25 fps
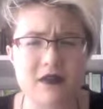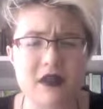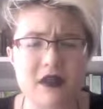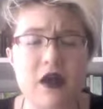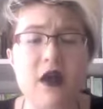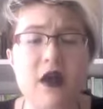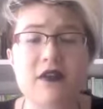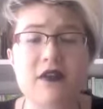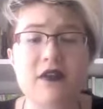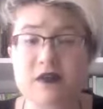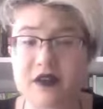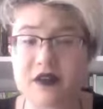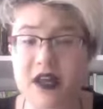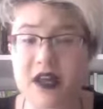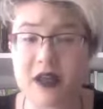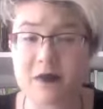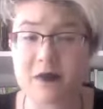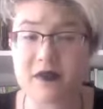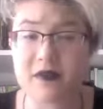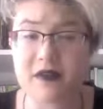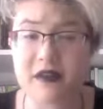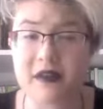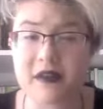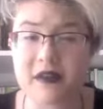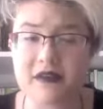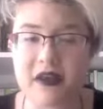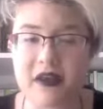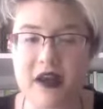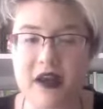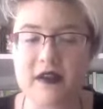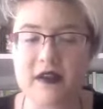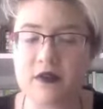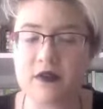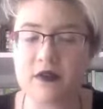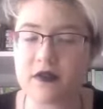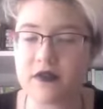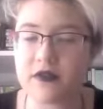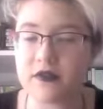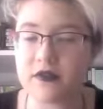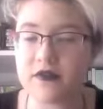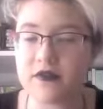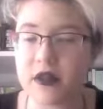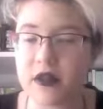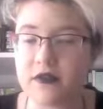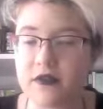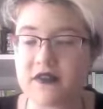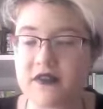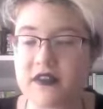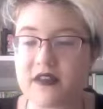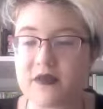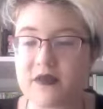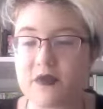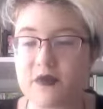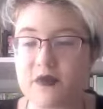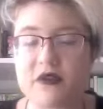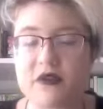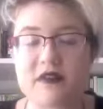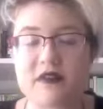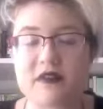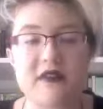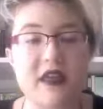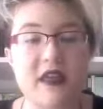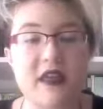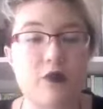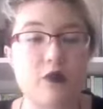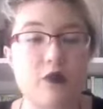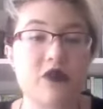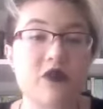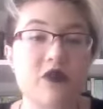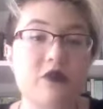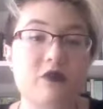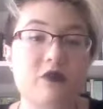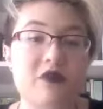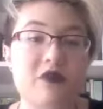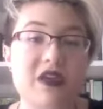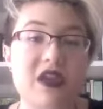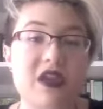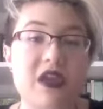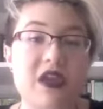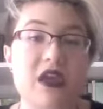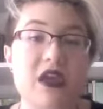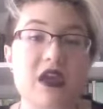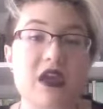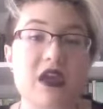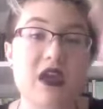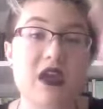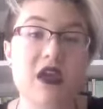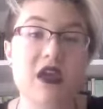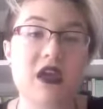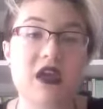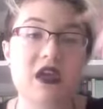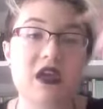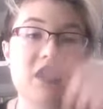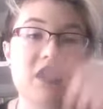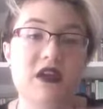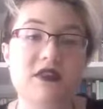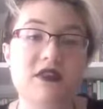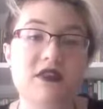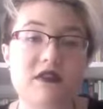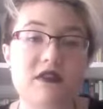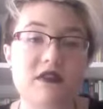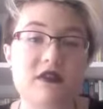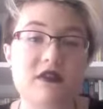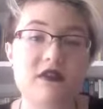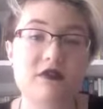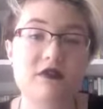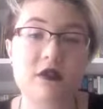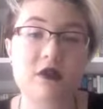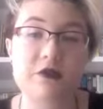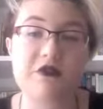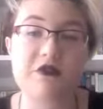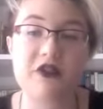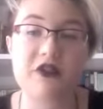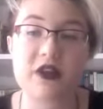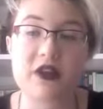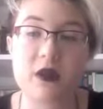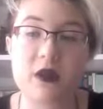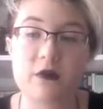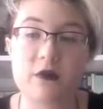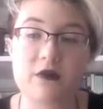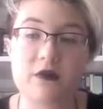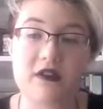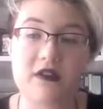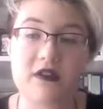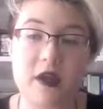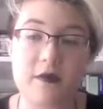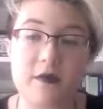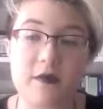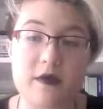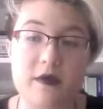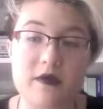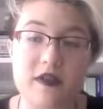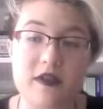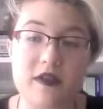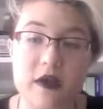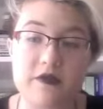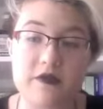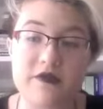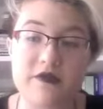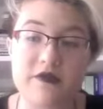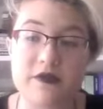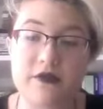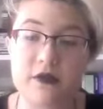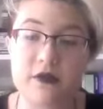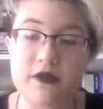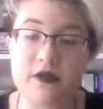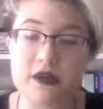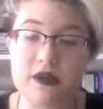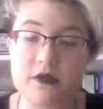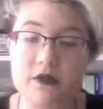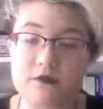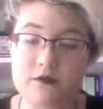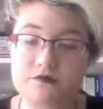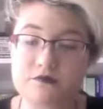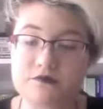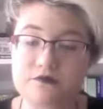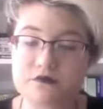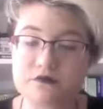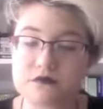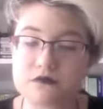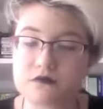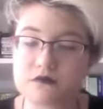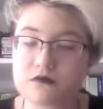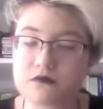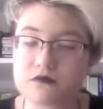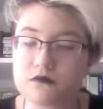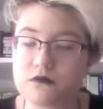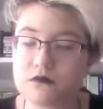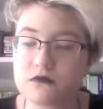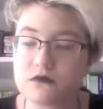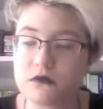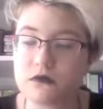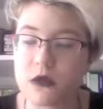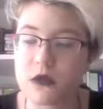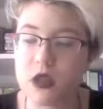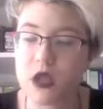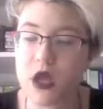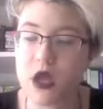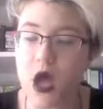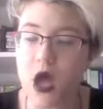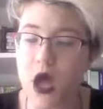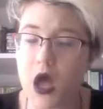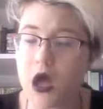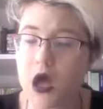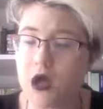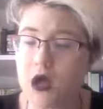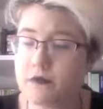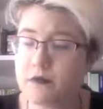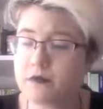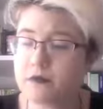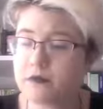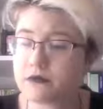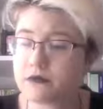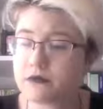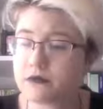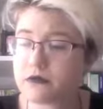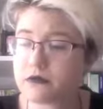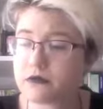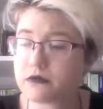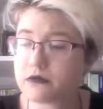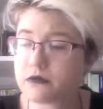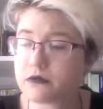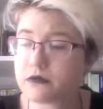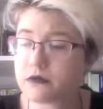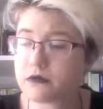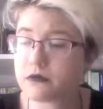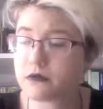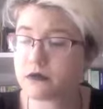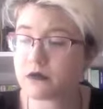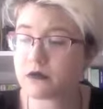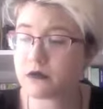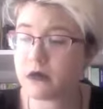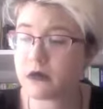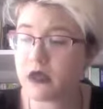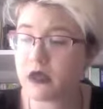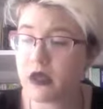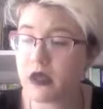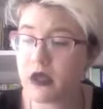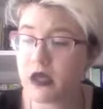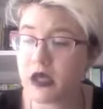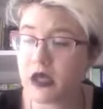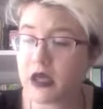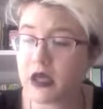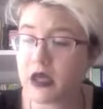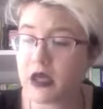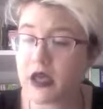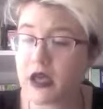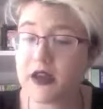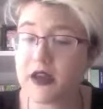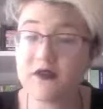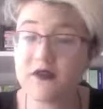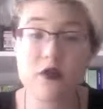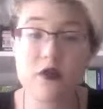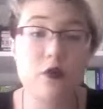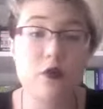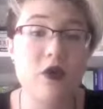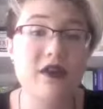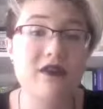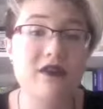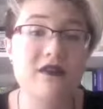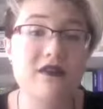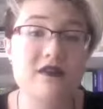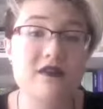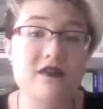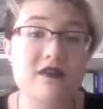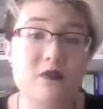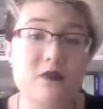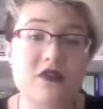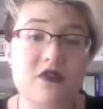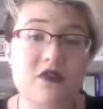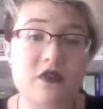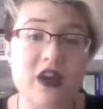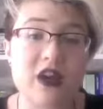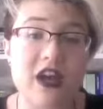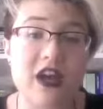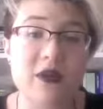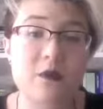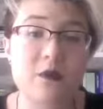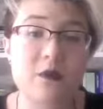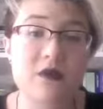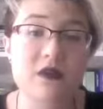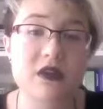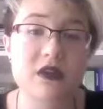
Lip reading: author names and titles of all of these books, they will be in the description. I will type those out for you. And if you want to subscribe